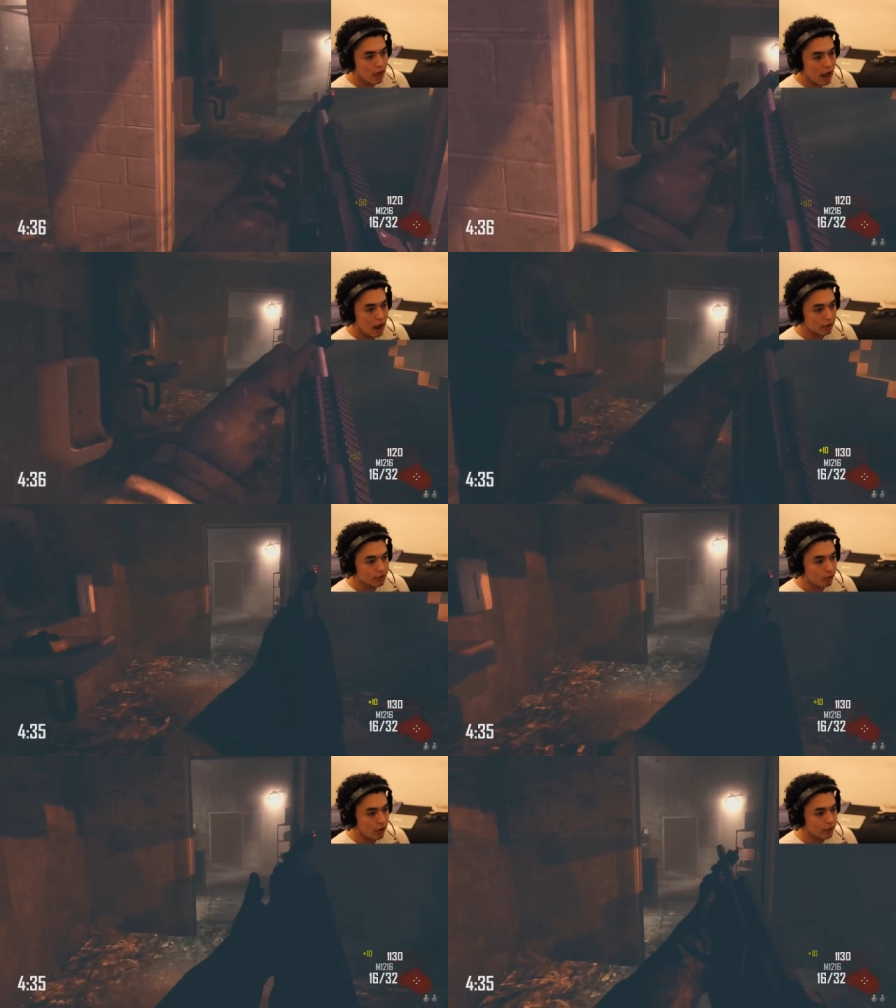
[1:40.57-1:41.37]
Uh,
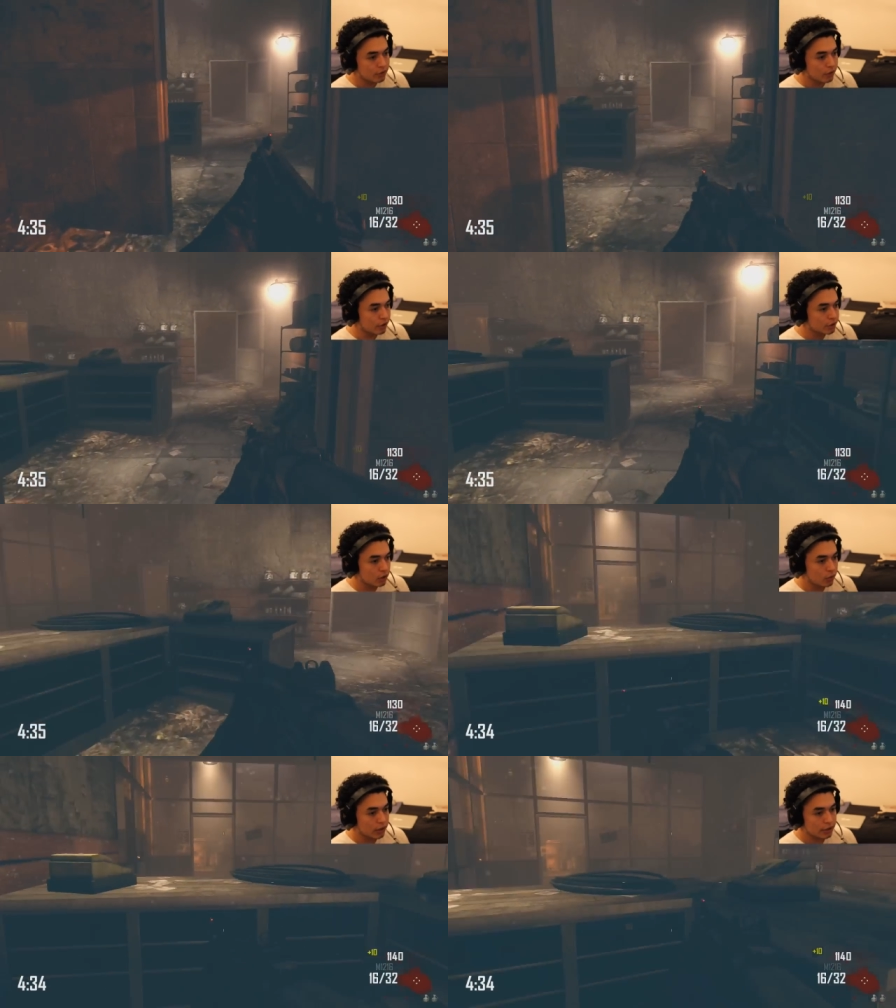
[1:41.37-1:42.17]
so what I'm going to do is I'm just
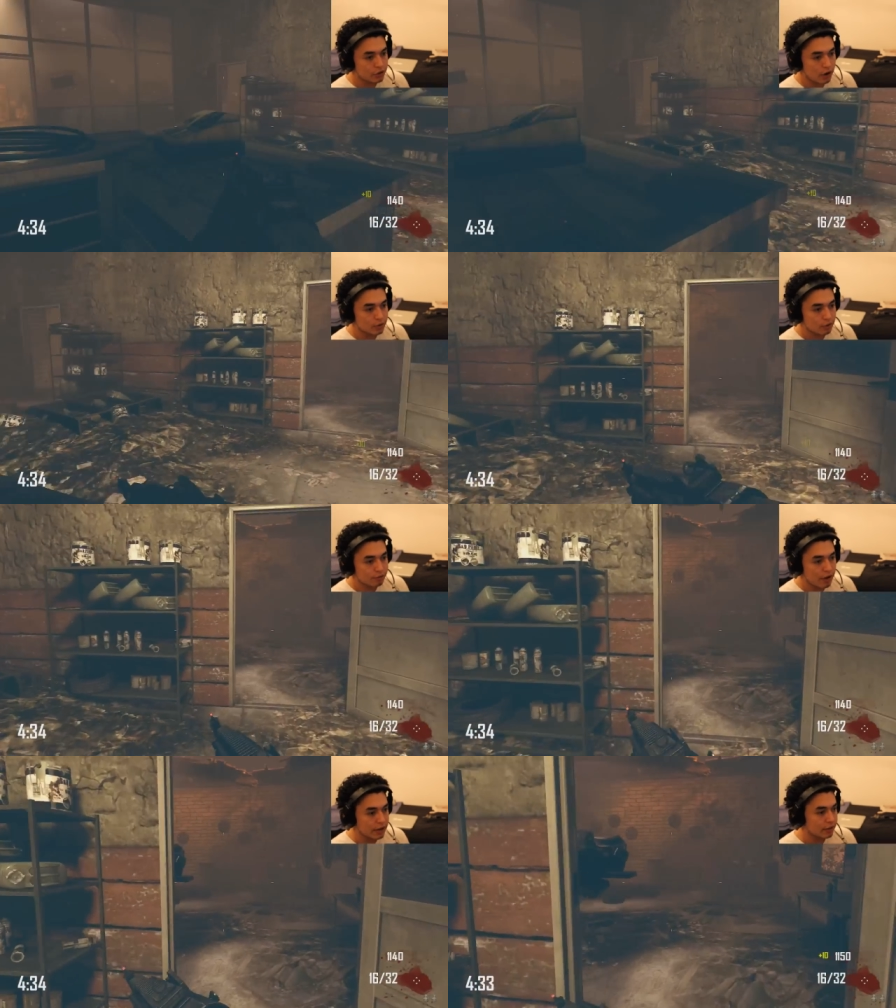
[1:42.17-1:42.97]
going to quickly try
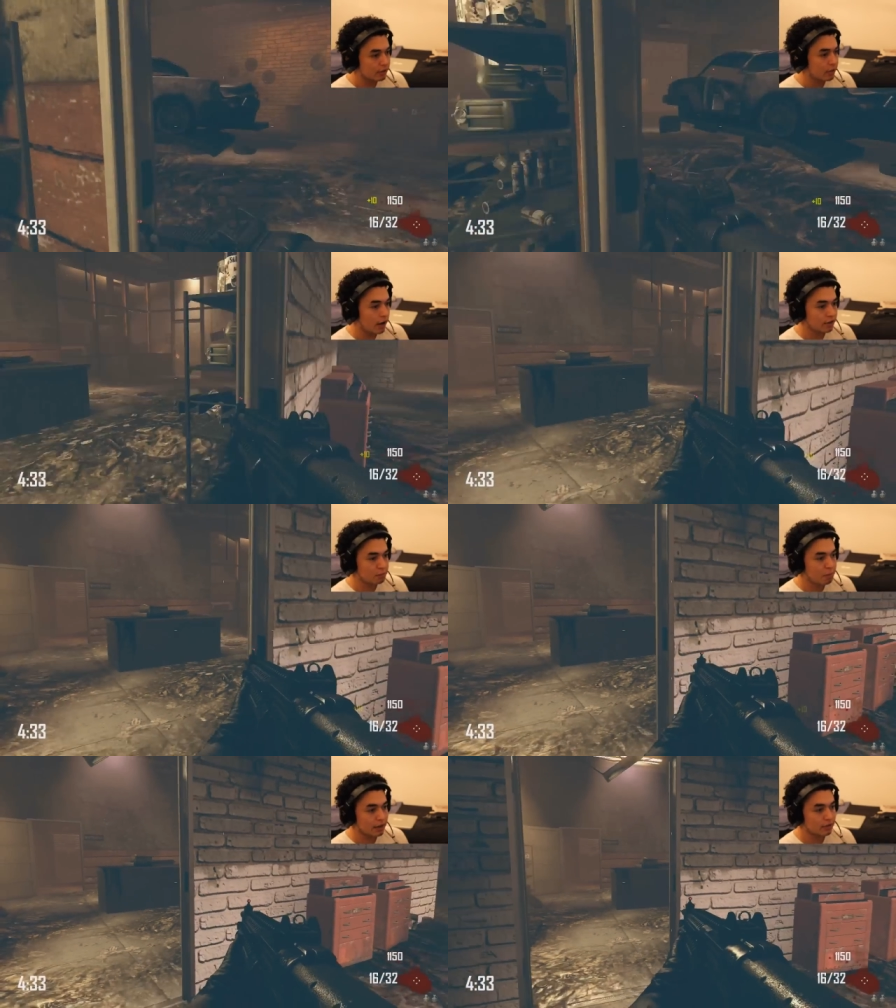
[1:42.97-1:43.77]
to evade these guys
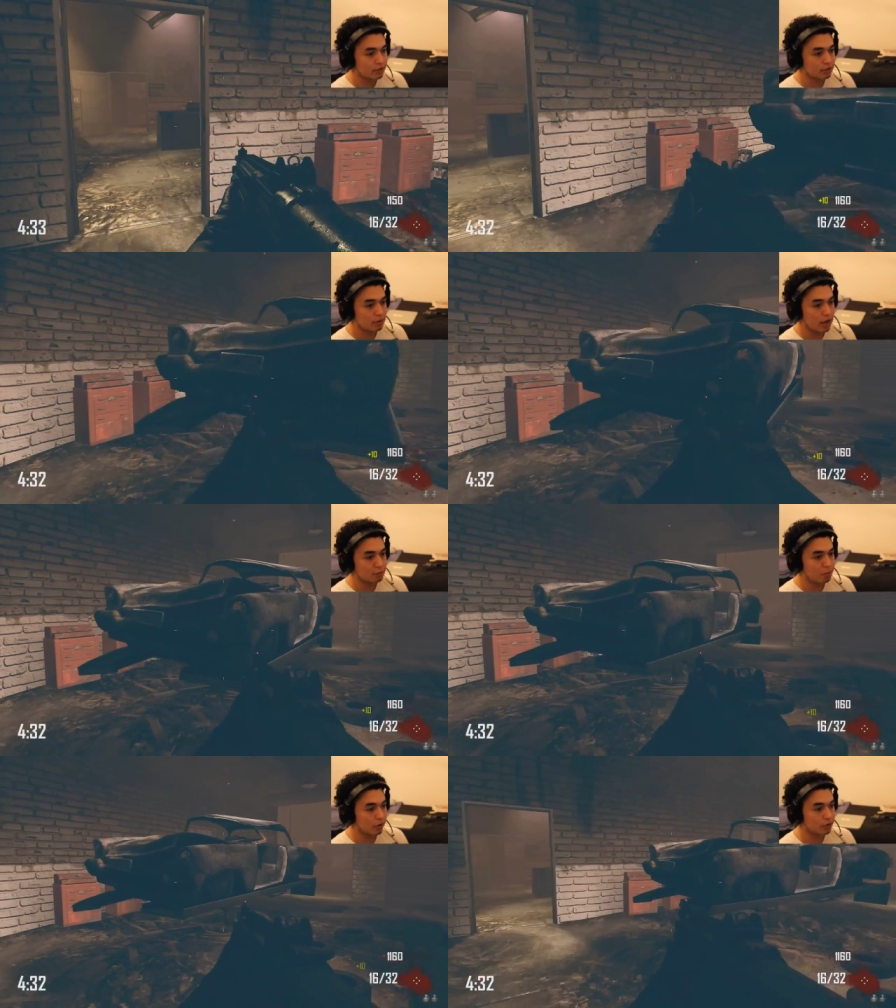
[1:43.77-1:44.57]
as best as,
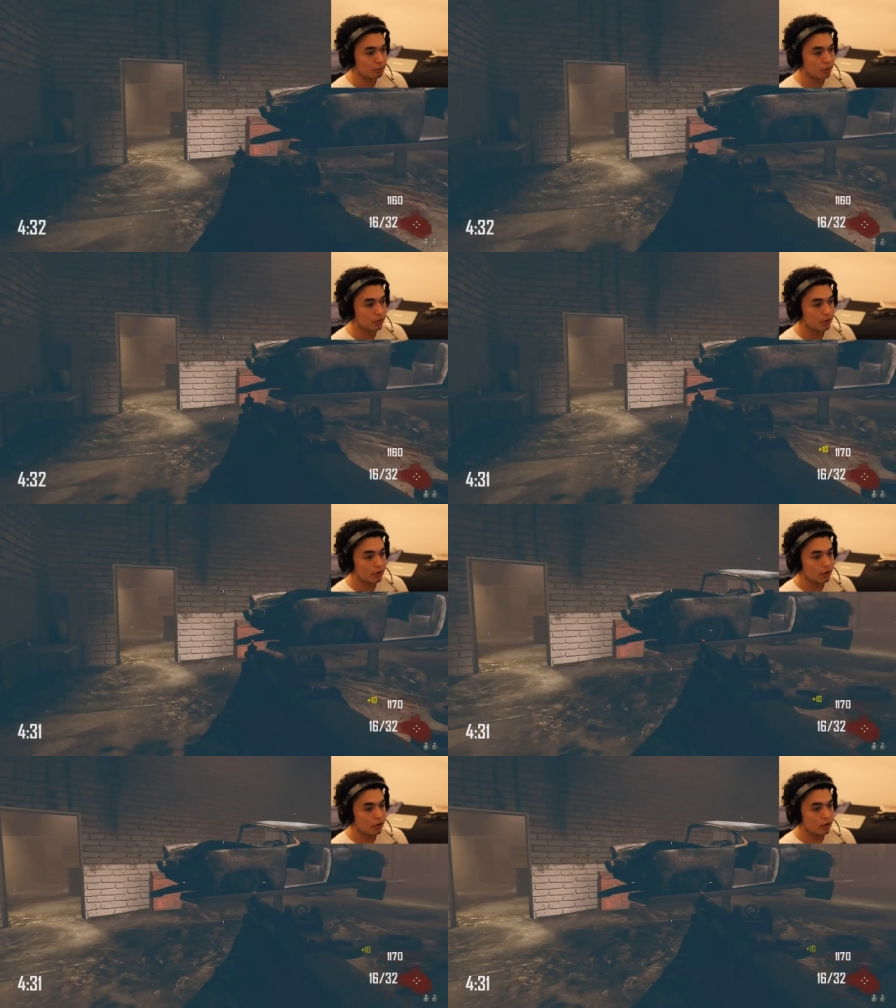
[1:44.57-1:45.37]
as possible.
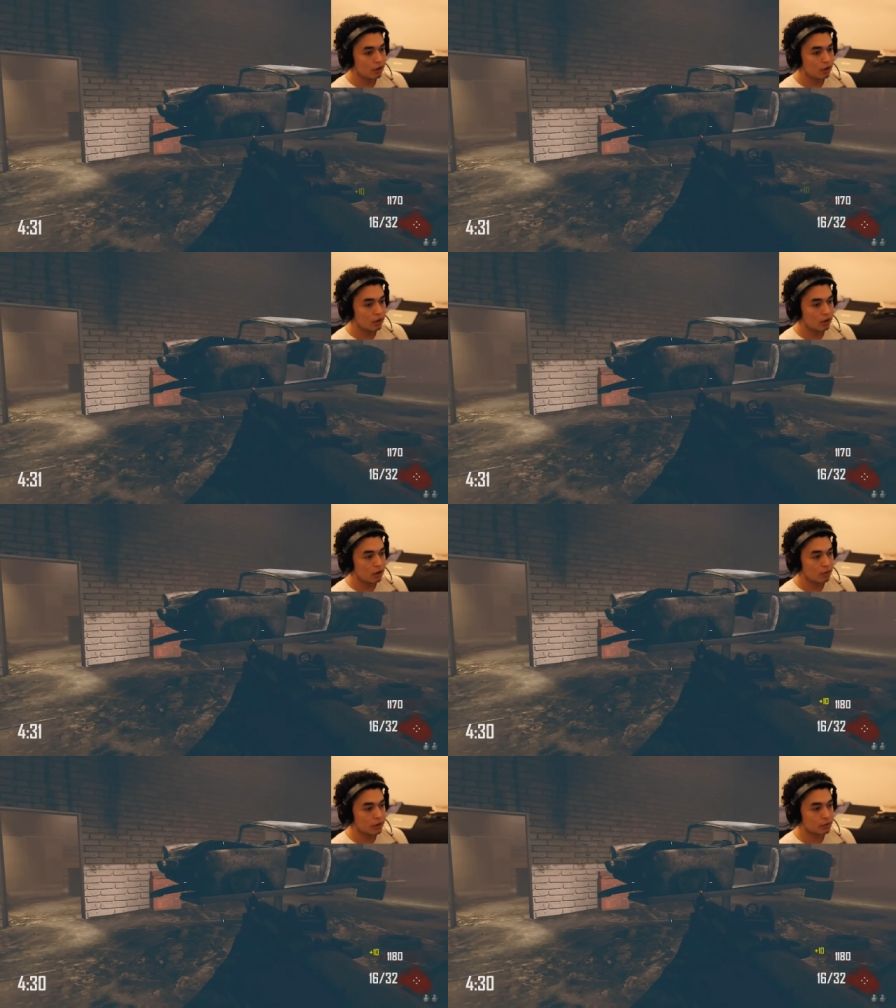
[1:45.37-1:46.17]

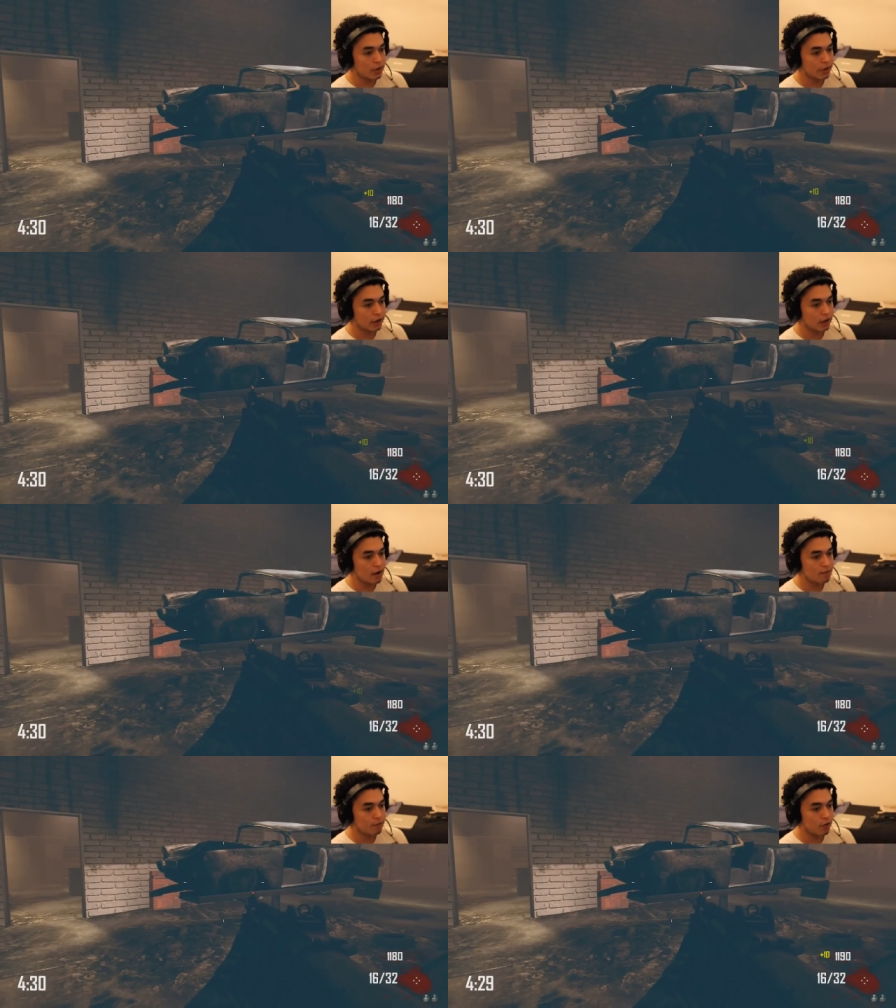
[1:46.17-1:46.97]
Uh, which way are they going to
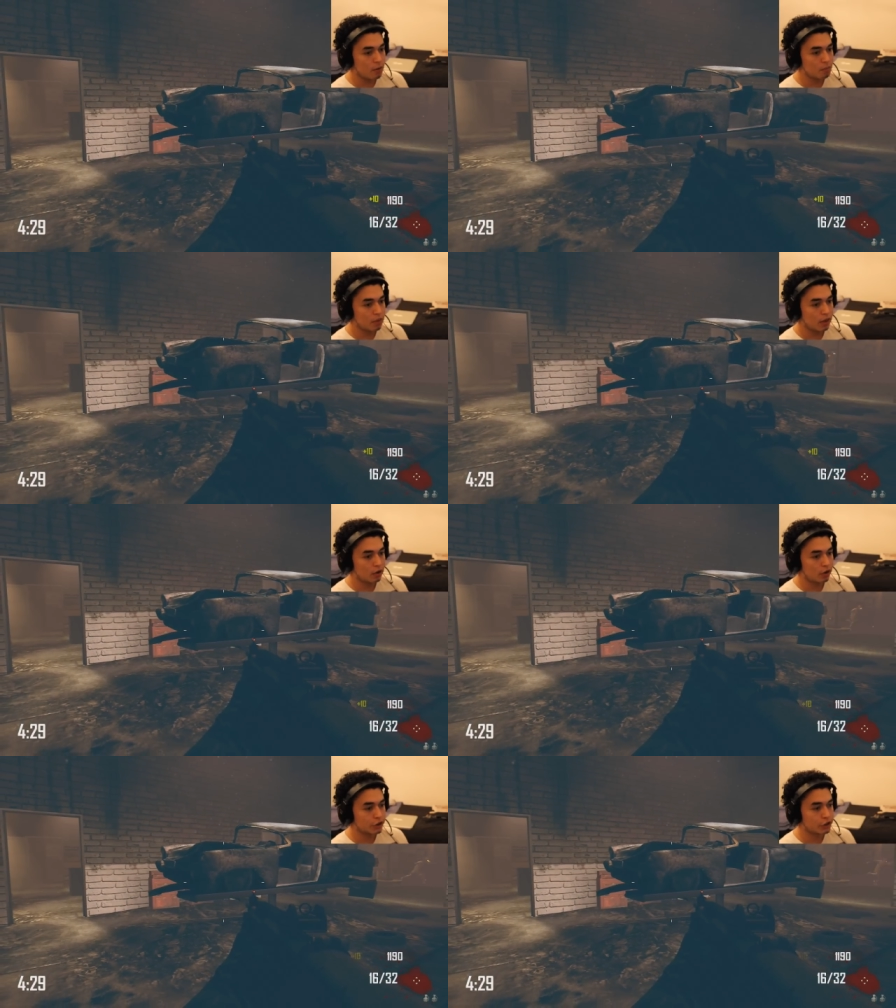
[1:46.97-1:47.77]
come from.
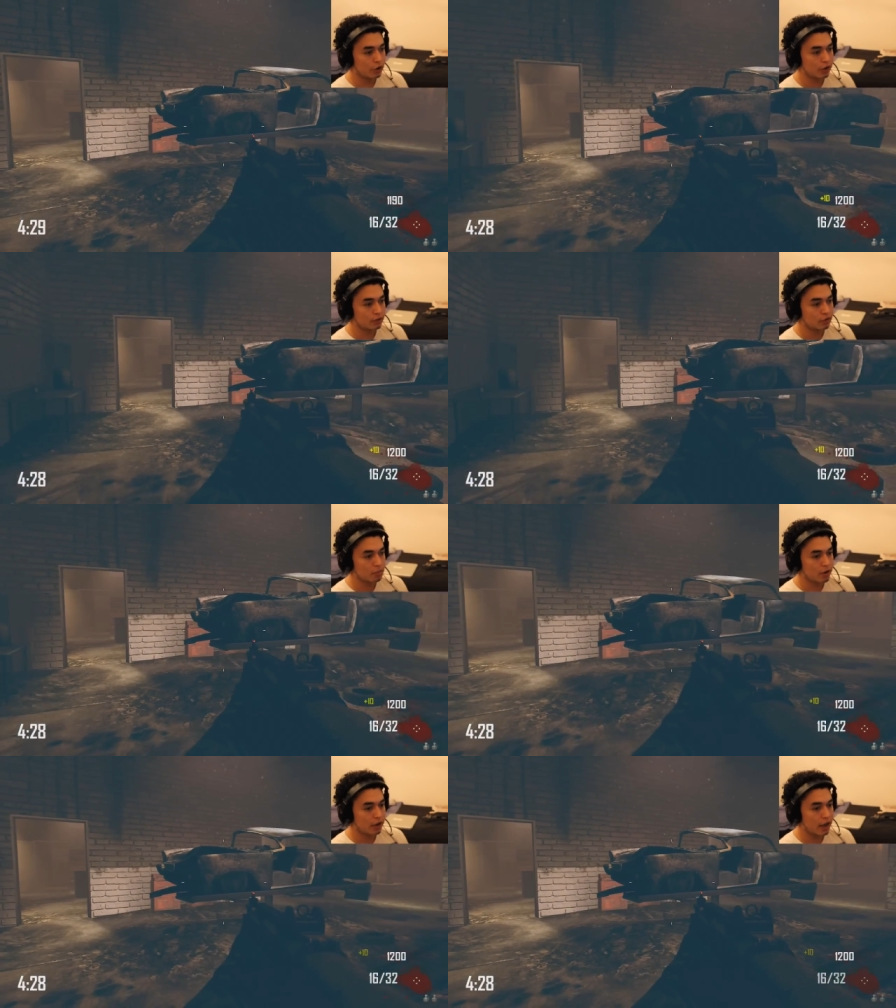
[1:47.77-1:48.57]
I've got a shotgun, so
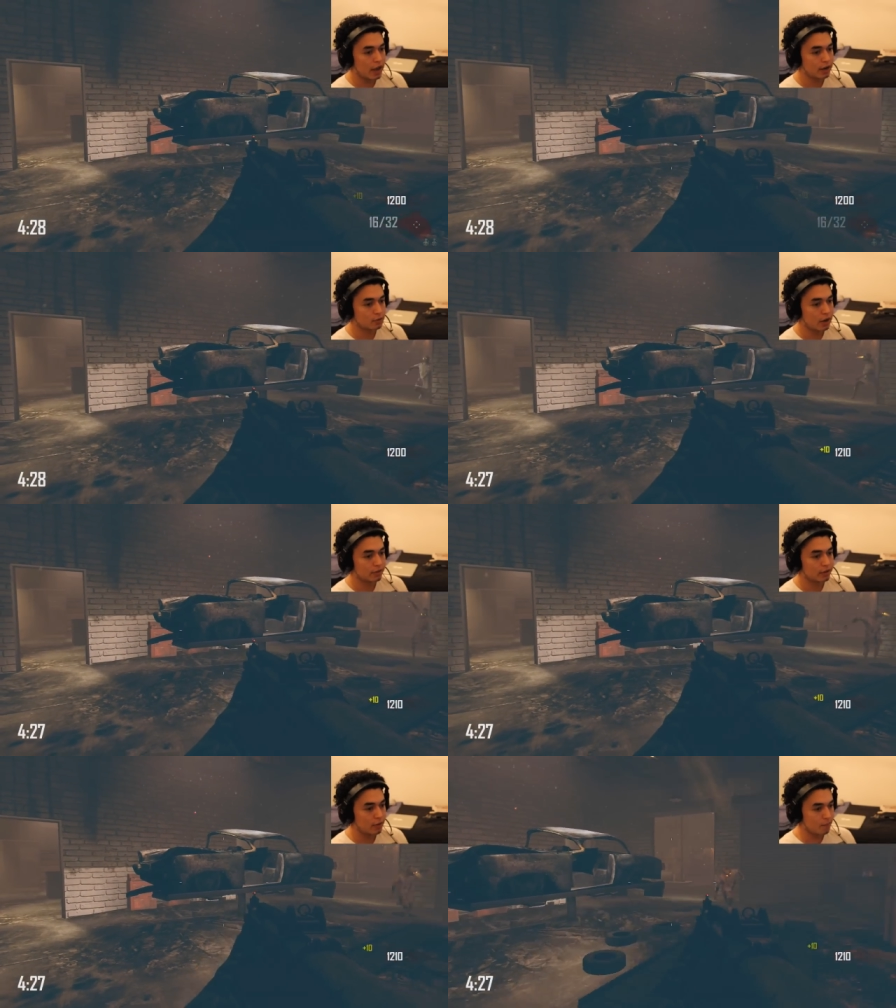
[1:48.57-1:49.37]
I'm okay. Which way
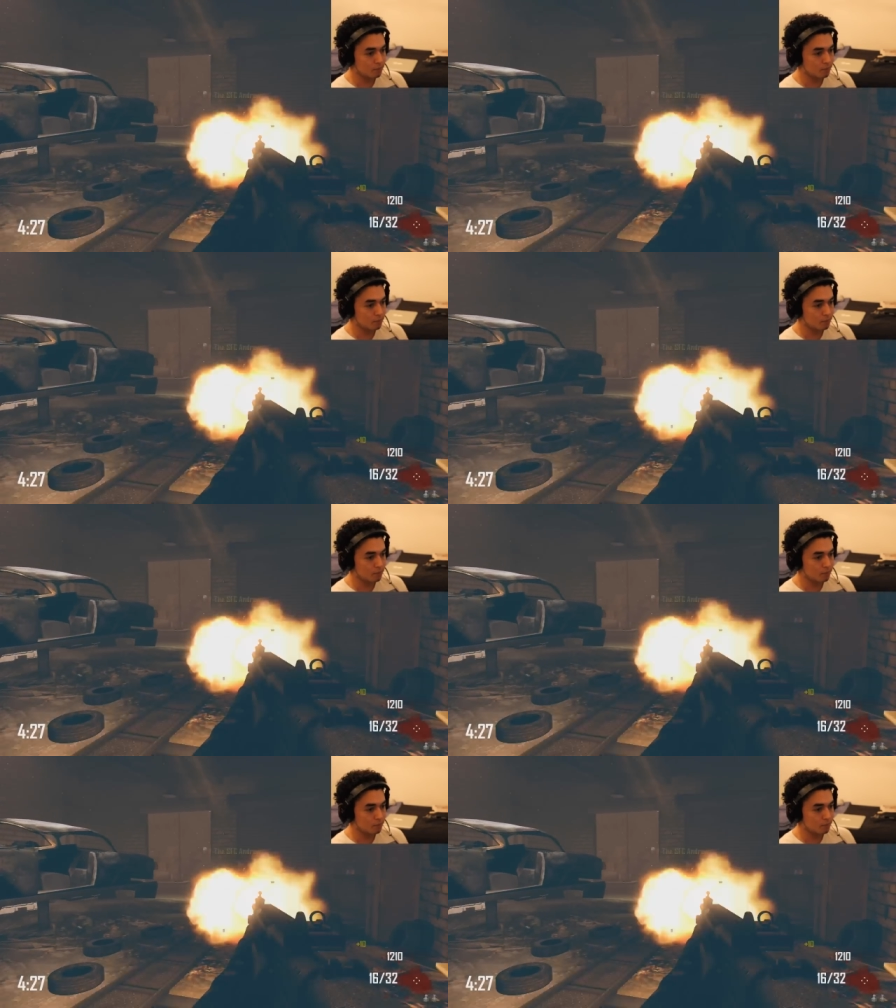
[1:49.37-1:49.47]
is...